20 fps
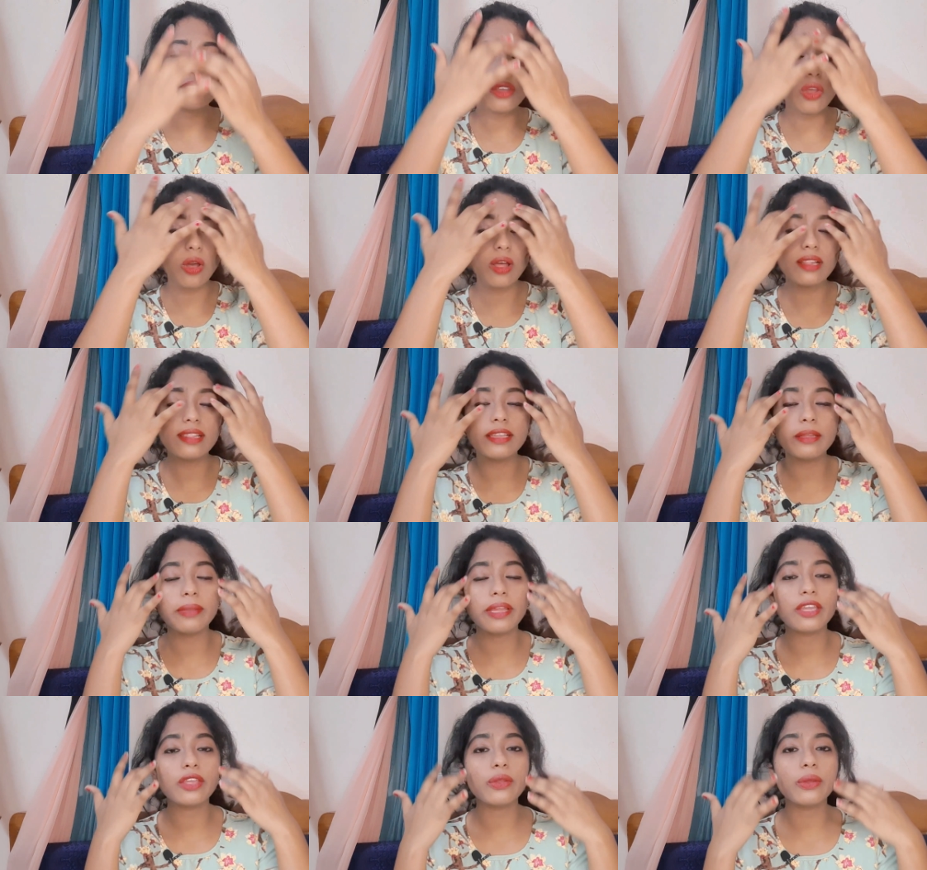just call
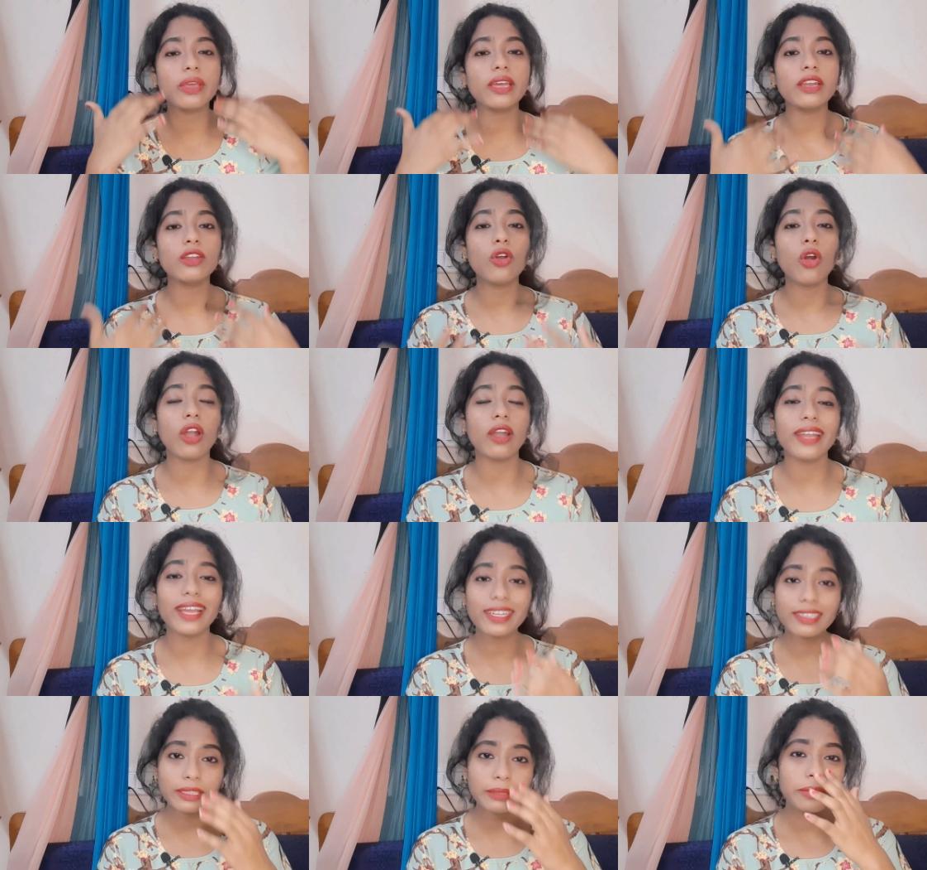them, like you can
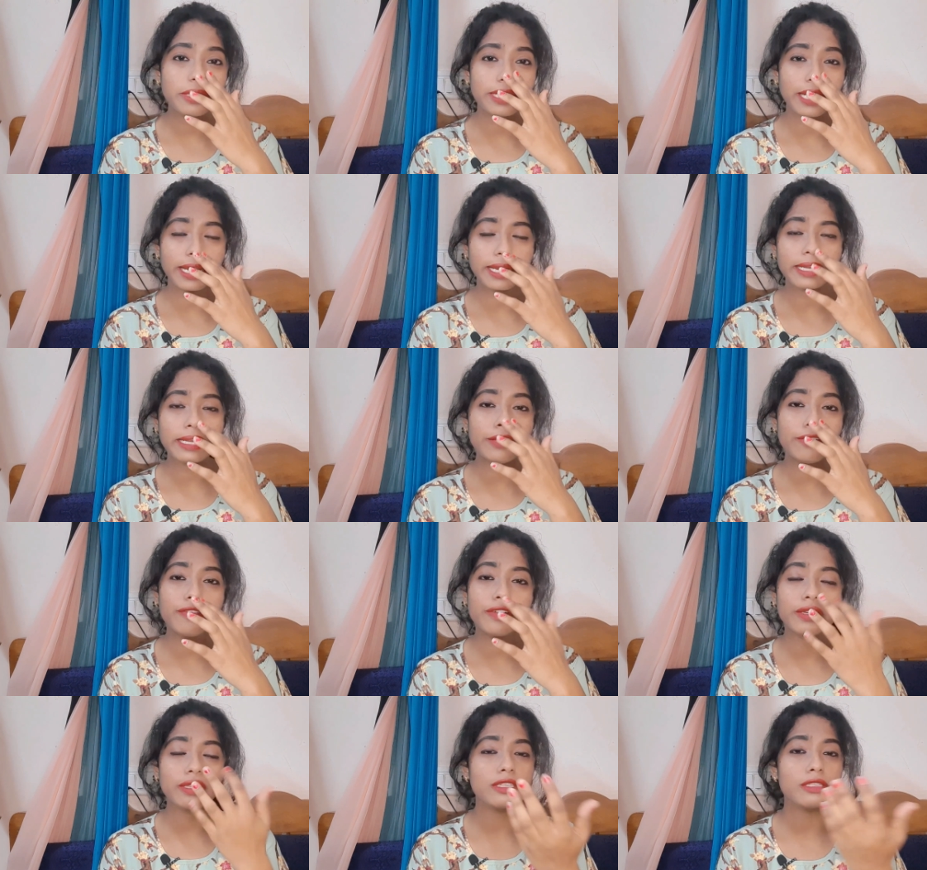contact them
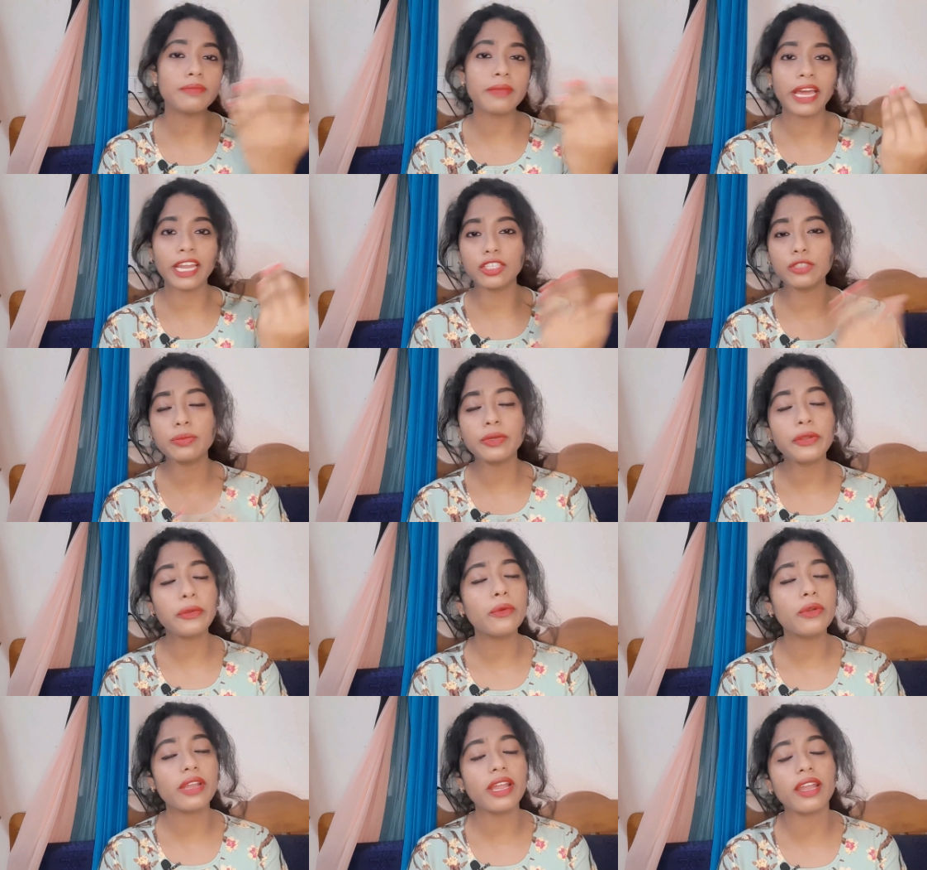directly for this
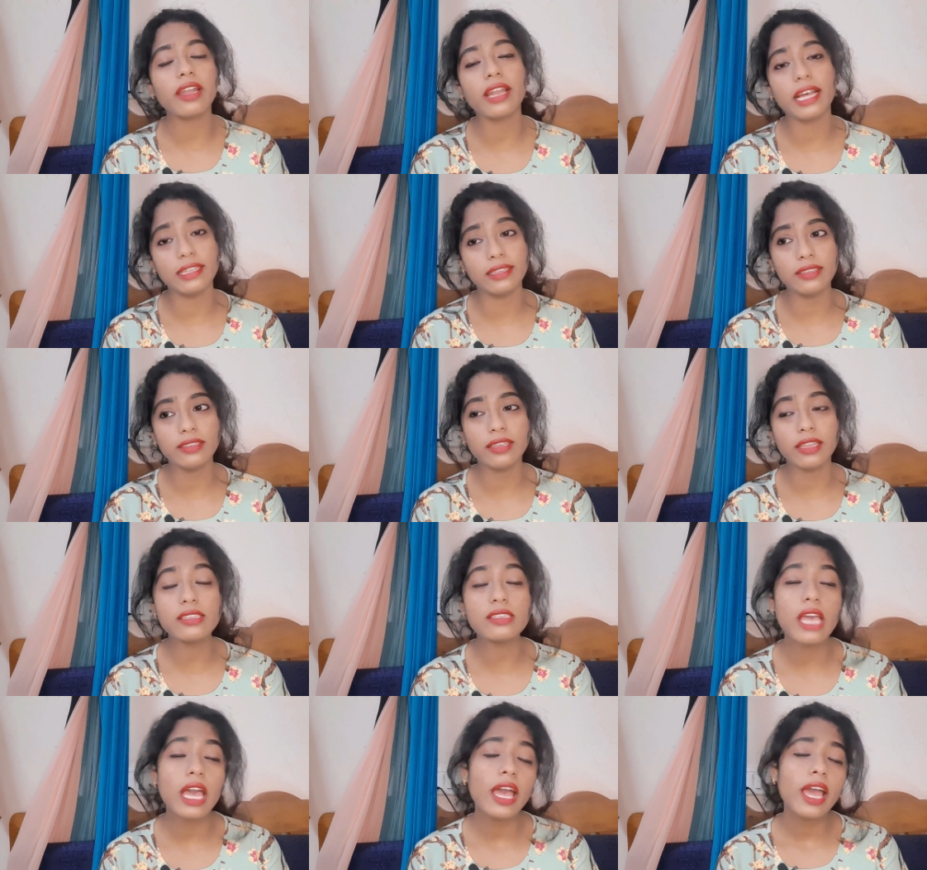management quota and other
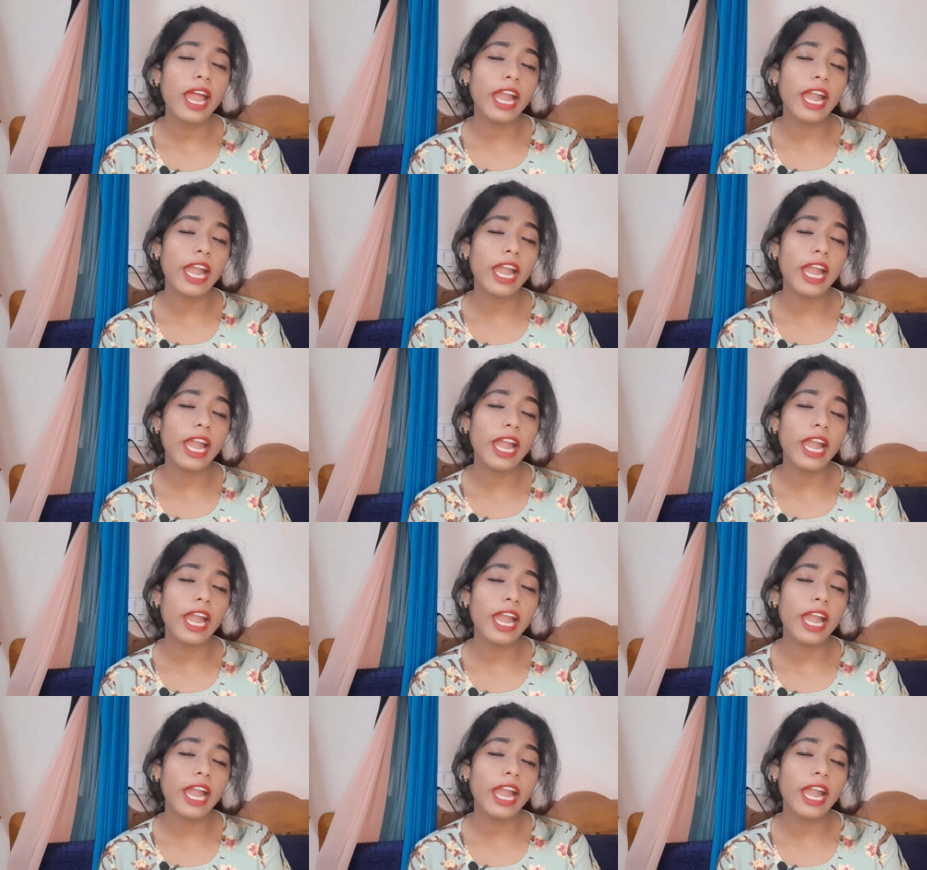things.